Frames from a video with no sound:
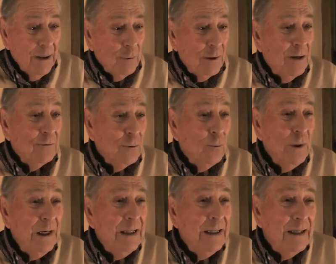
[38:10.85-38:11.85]
the
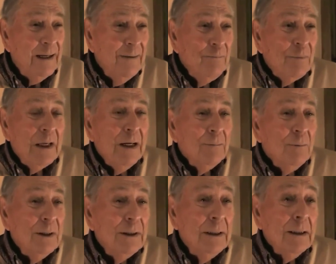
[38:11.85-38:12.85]
wind. But